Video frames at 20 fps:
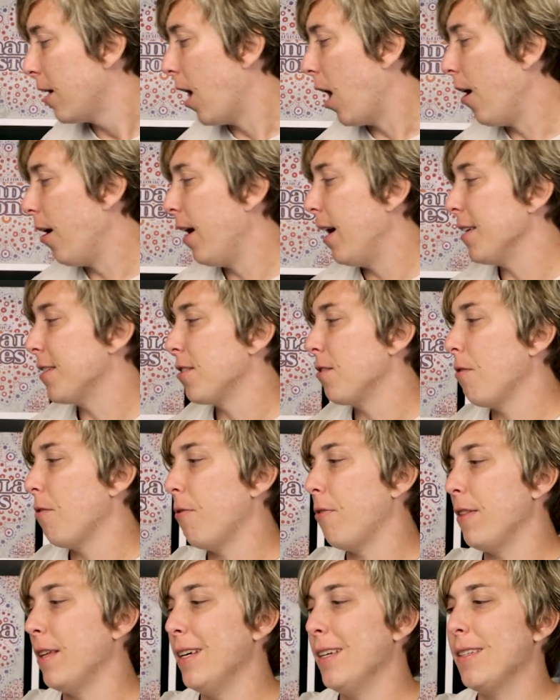All right, so
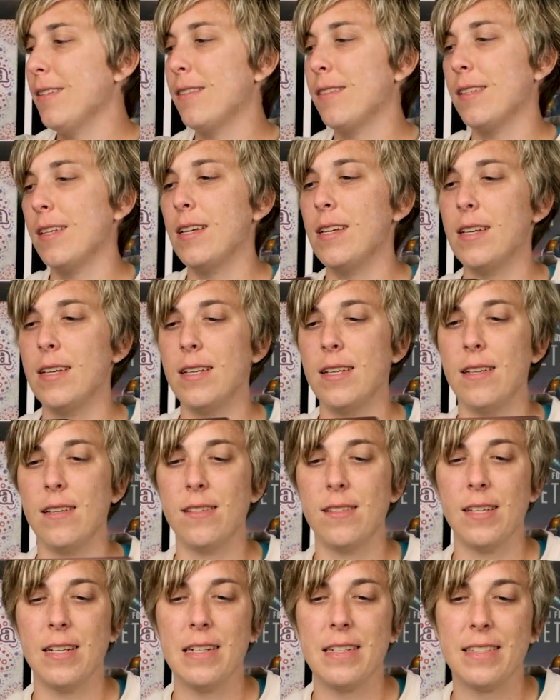this
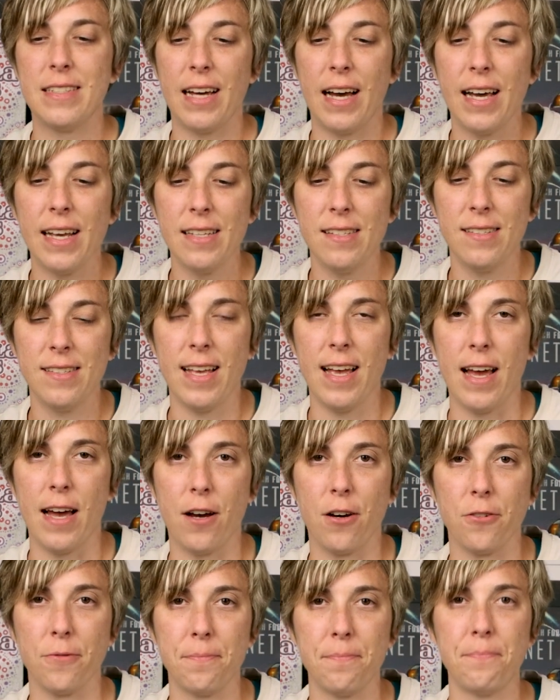is Dice
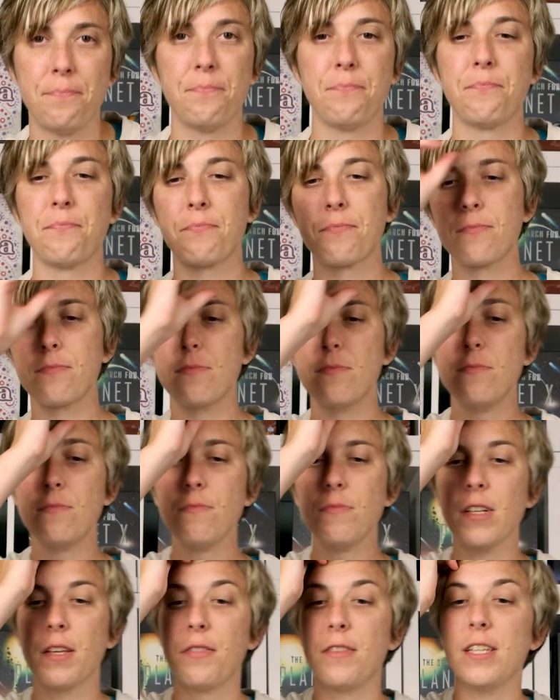Town.
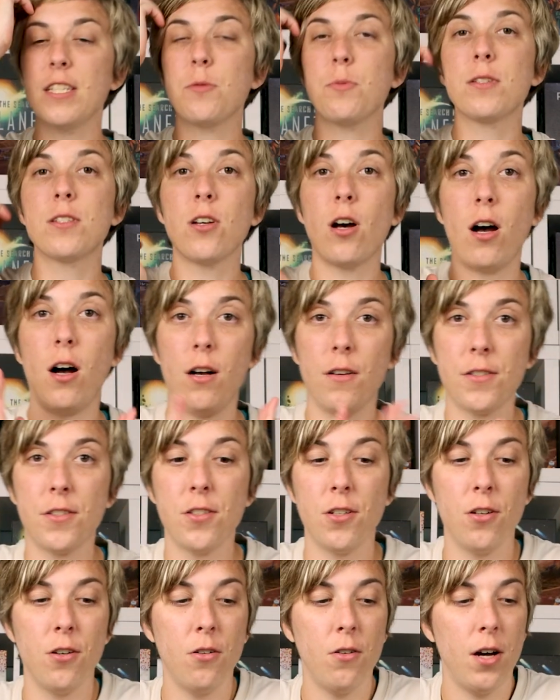This was
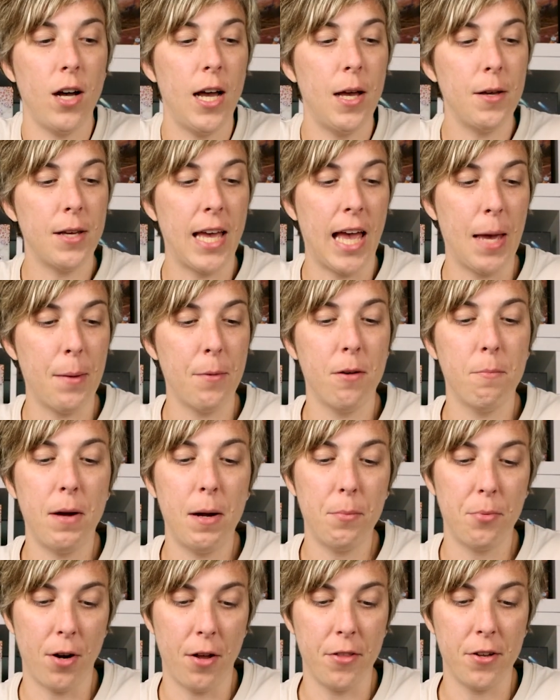also a game of
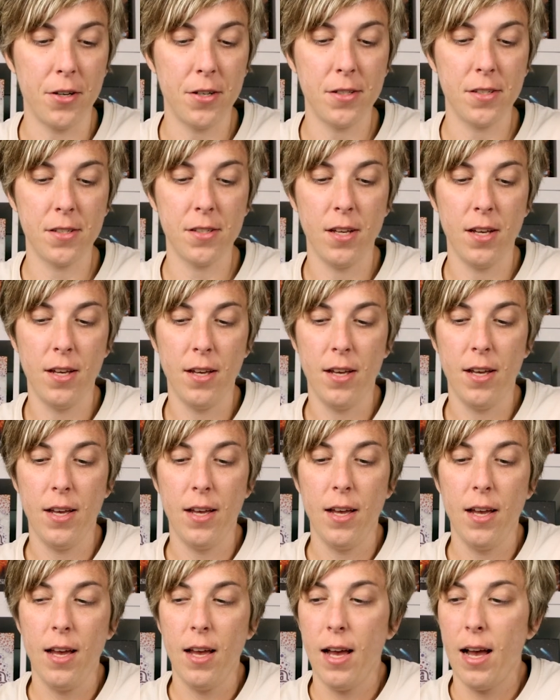my brother's.
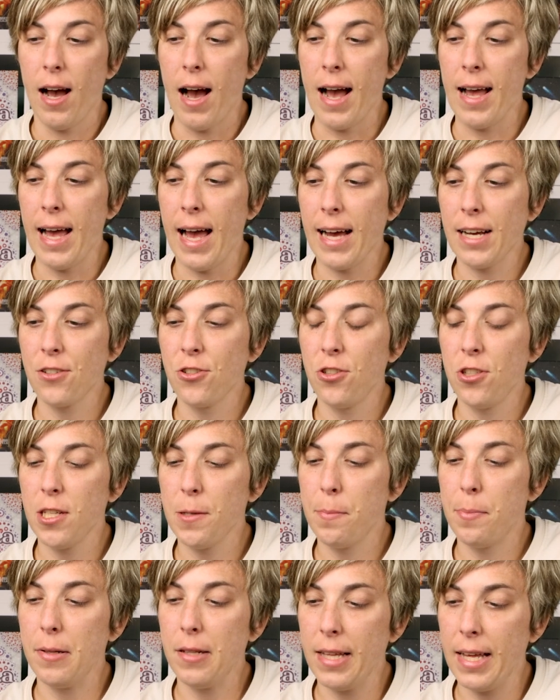I
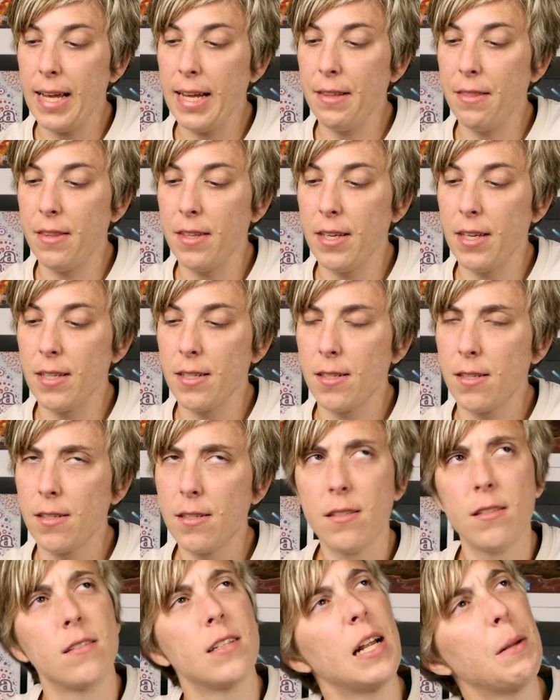actually played
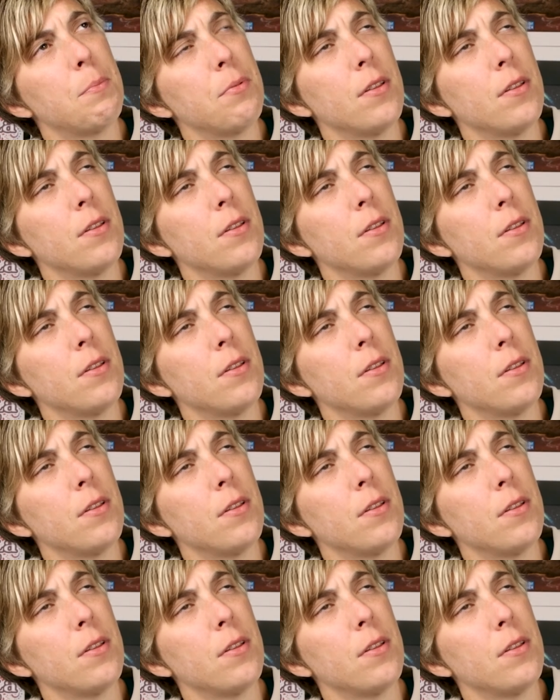this.